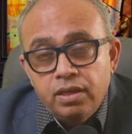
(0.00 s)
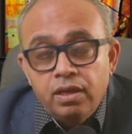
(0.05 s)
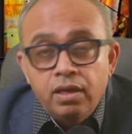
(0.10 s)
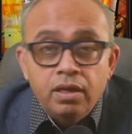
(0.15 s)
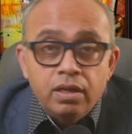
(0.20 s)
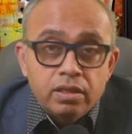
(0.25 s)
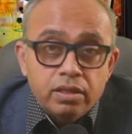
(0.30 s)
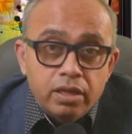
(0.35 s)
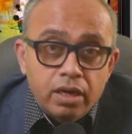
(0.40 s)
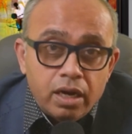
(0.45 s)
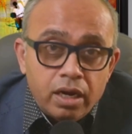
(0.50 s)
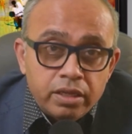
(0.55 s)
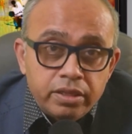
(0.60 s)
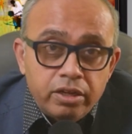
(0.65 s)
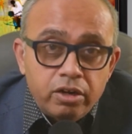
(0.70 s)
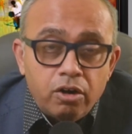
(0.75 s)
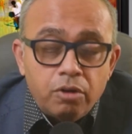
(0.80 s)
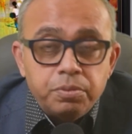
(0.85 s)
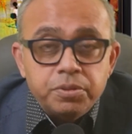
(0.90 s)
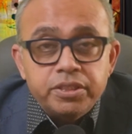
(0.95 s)
The other
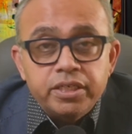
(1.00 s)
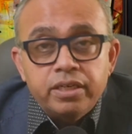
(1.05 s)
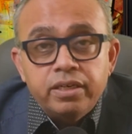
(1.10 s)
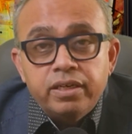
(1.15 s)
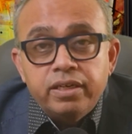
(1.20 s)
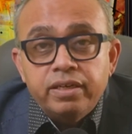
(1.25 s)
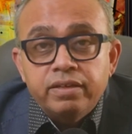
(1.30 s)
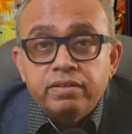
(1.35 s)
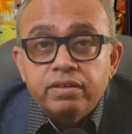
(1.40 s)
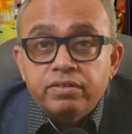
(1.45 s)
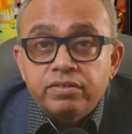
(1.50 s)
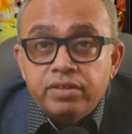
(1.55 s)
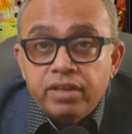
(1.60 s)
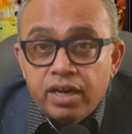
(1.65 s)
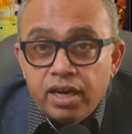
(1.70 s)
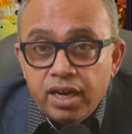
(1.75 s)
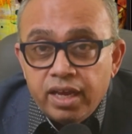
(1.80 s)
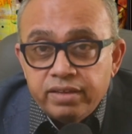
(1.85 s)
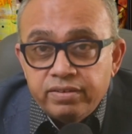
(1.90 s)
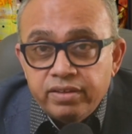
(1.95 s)
option is a
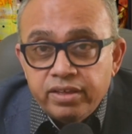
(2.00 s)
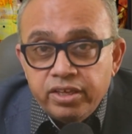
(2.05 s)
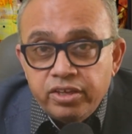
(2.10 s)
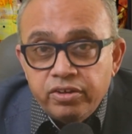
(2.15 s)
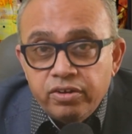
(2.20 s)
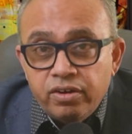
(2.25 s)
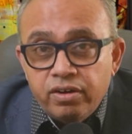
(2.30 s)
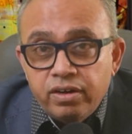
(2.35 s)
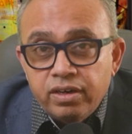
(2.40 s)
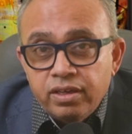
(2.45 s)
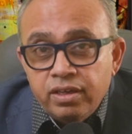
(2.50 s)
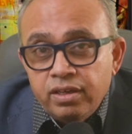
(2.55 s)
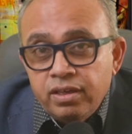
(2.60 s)
sterilizing cure,